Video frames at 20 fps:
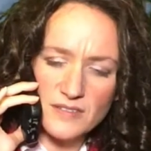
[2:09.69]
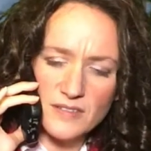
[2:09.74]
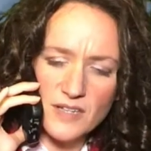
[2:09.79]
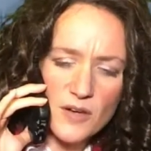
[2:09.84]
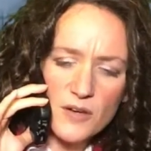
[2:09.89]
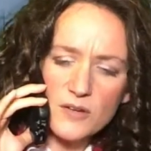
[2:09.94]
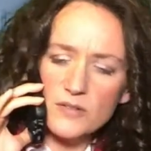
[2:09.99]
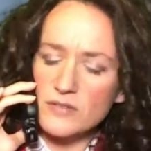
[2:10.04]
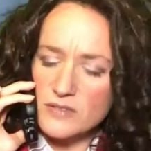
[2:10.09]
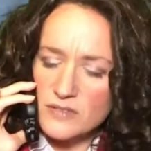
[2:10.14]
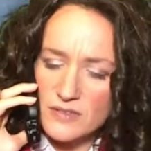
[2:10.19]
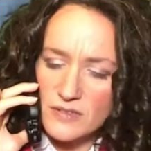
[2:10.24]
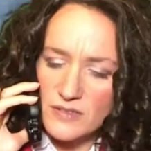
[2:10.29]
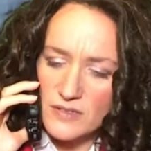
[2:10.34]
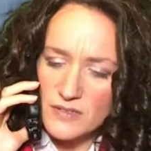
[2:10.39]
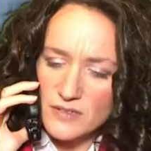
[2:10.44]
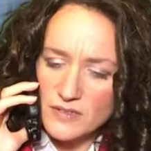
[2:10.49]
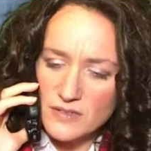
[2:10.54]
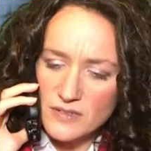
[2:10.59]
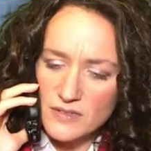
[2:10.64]
I
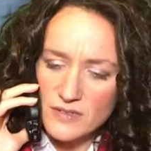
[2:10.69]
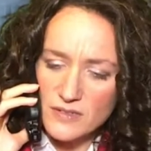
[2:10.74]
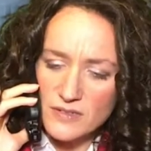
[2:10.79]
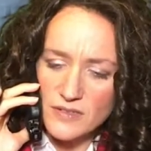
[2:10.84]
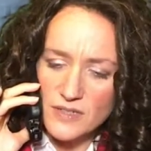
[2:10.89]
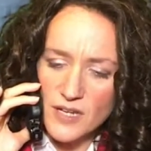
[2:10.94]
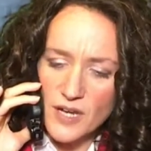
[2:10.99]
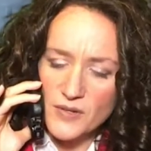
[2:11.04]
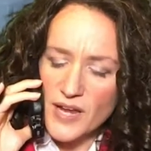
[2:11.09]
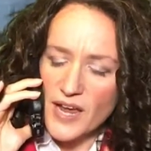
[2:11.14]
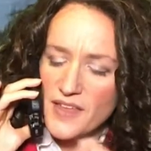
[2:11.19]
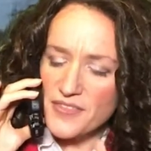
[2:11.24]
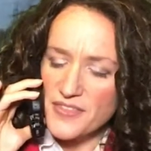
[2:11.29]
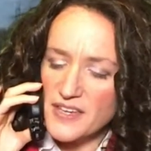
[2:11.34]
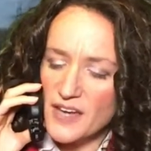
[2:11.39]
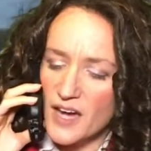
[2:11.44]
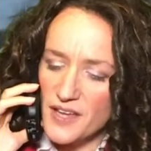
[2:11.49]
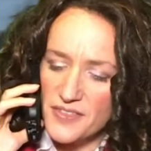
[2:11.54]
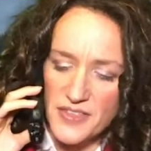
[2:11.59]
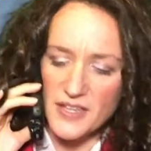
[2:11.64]

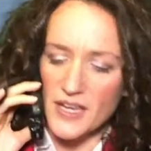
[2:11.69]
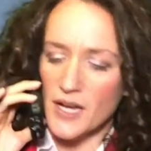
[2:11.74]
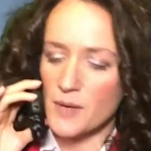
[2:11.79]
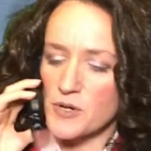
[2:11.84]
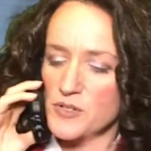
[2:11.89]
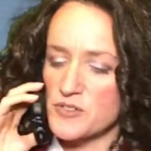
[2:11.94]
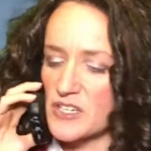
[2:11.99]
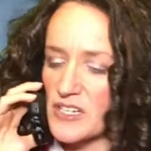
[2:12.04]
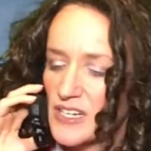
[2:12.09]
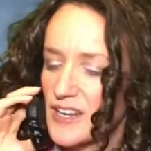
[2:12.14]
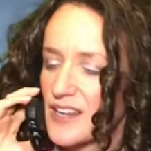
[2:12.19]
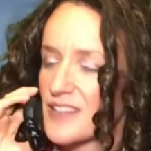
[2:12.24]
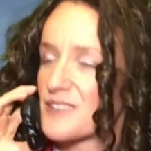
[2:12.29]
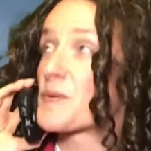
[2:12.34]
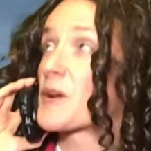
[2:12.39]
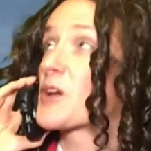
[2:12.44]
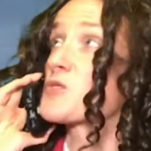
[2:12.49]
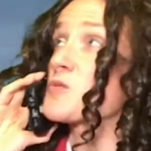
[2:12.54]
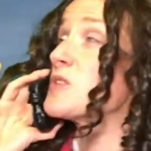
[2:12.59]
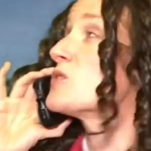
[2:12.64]
think I'm losing, it's
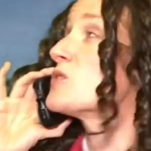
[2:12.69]
because